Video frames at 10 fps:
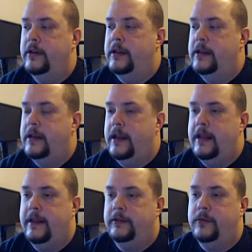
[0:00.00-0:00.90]

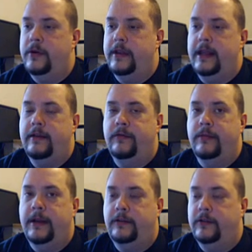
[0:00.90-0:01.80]
and that's where that
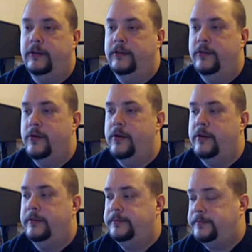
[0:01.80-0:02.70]
information is
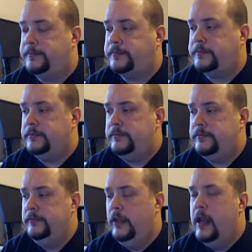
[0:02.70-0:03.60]
stored.
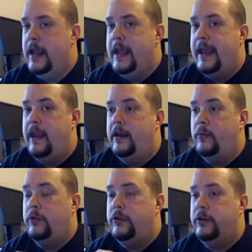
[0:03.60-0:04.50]

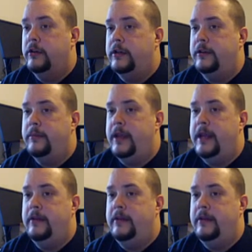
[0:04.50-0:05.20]
And you can look at the